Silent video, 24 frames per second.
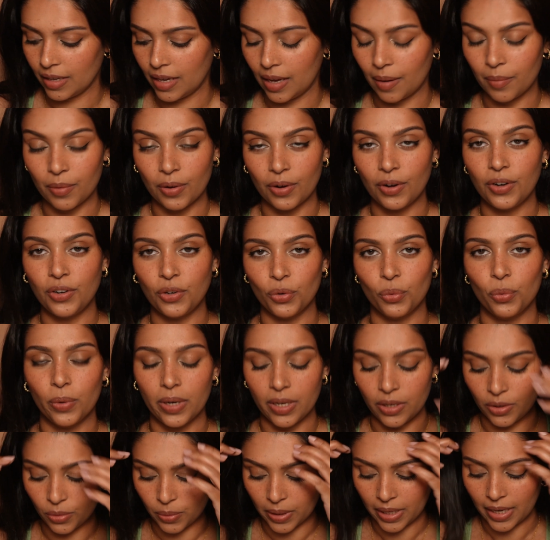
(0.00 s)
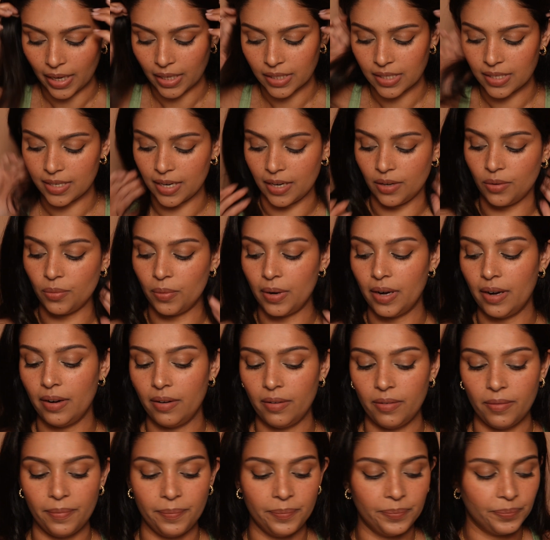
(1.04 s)
I'm going to do it to an extent
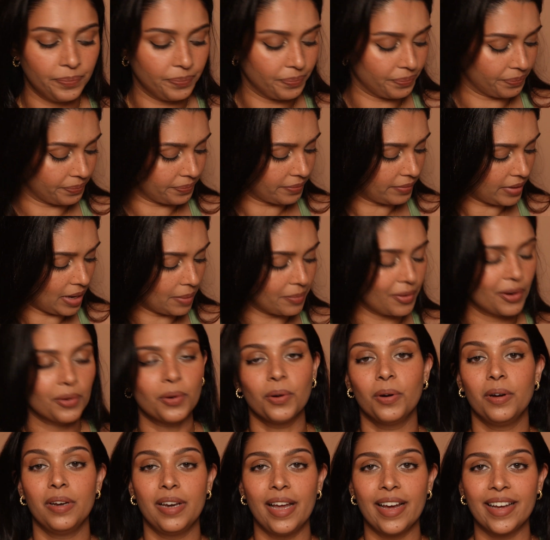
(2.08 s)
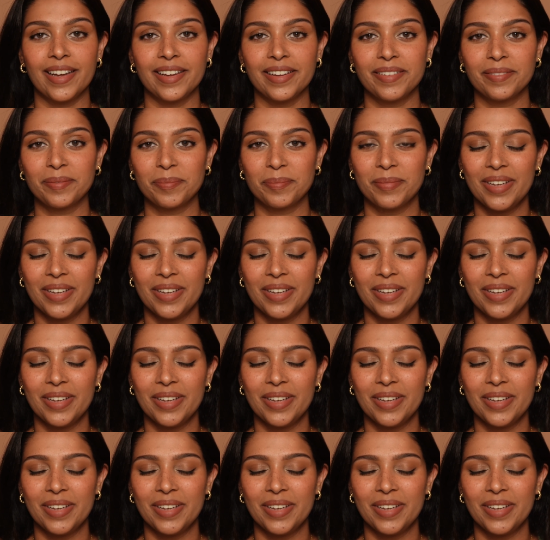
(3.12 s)
where I'm not going to like it.